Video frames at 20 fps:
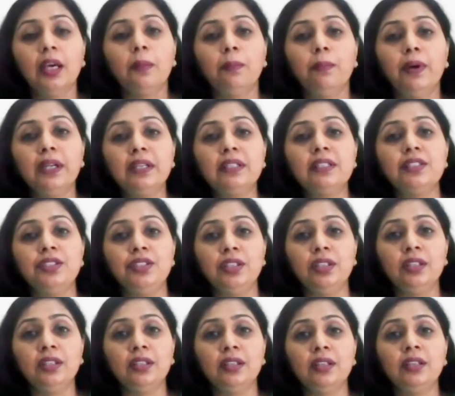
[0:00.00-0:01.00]
But
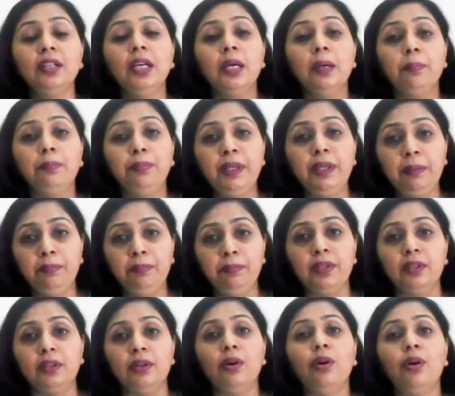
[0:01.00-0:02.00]
here,
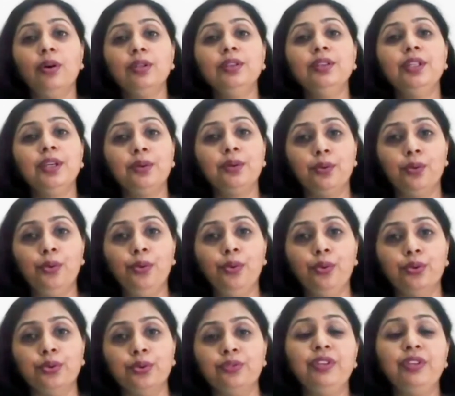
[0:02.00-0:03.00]
people on their
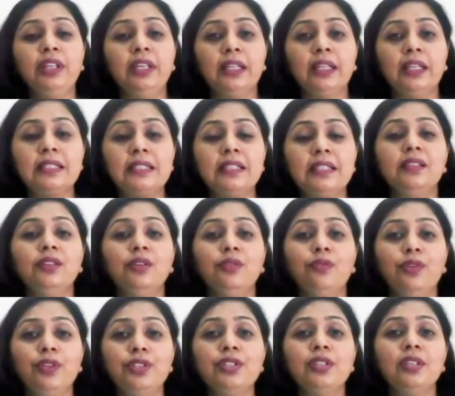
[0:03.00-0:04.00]
own, we can say the
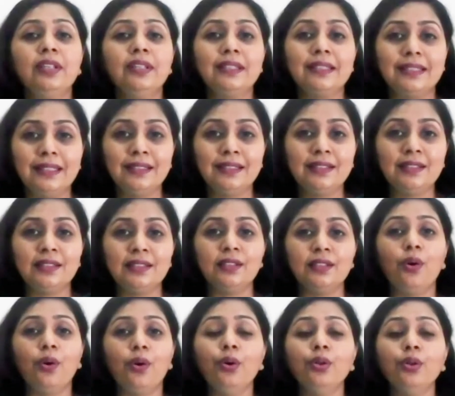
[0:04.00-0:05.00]
vigilant
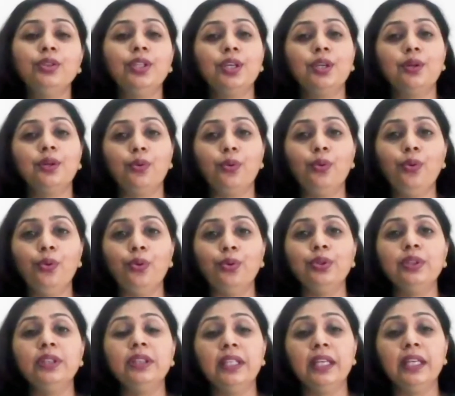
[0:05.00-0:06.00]
citizen on their
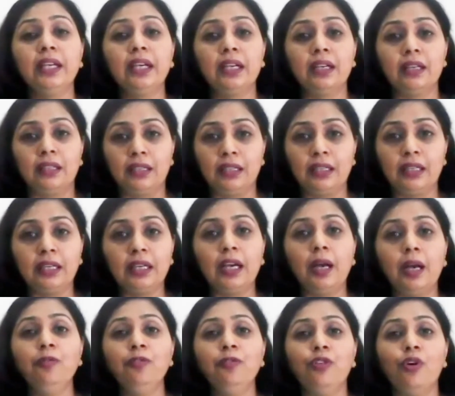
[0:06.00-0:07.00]
own, they
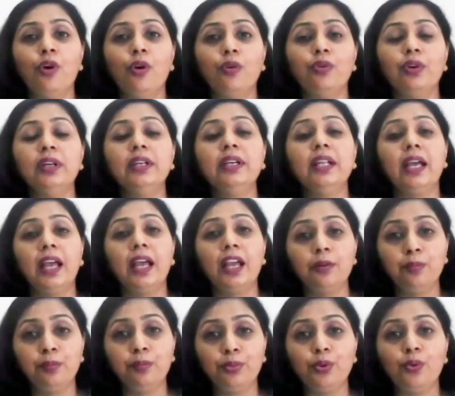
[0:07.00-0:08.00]
come forward
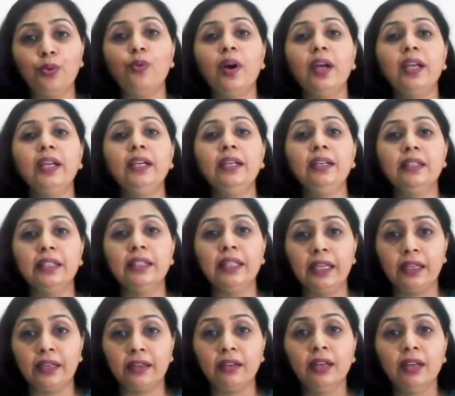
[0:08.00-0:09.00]
and provide
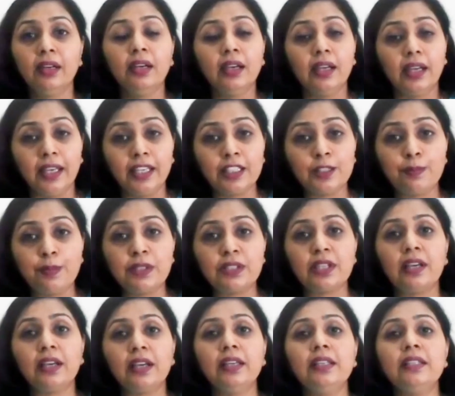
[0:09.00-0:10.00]
their
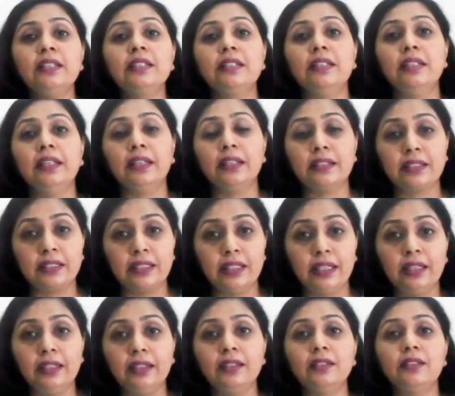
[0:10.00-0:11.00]
expertise, their
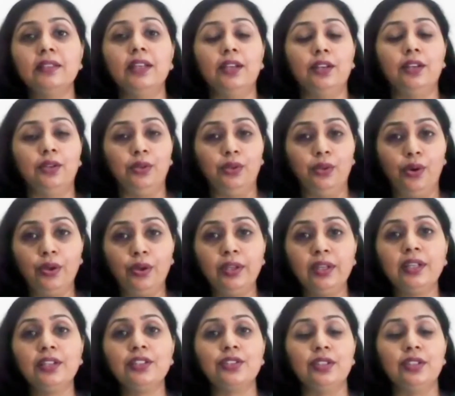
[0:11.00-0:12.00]
skill, their
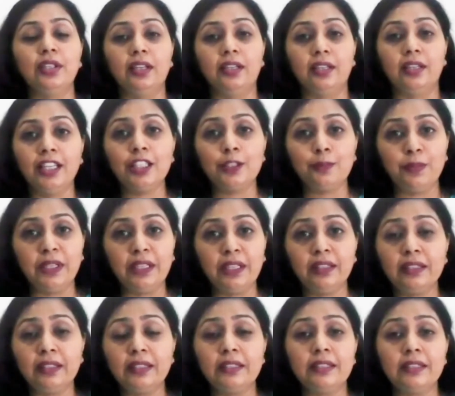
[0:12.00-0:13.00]
knowledge, their
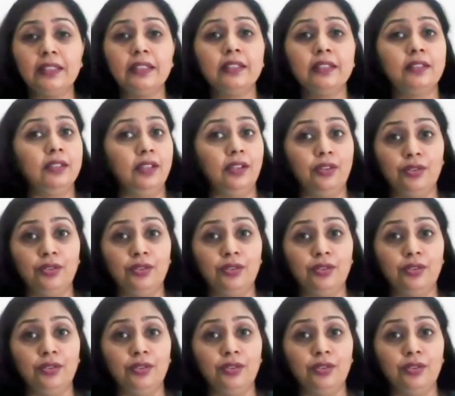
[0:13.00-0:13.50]
experiences, their